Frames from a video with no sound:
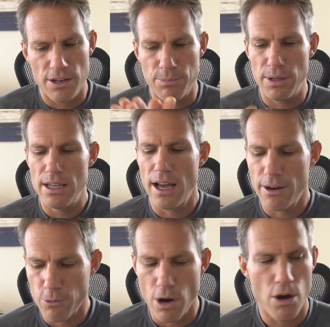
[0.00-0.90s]
be on
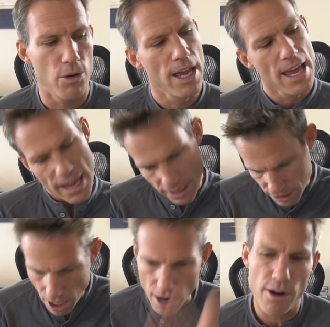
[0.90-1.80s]
a road and
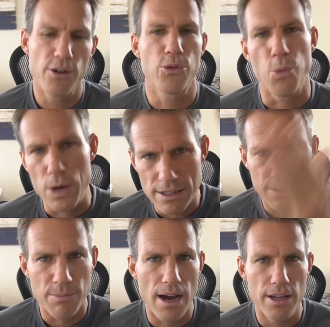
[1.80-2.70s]
cars
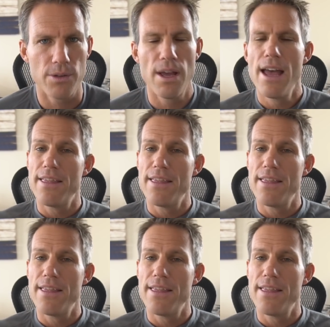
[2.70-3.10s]
whizzing by you.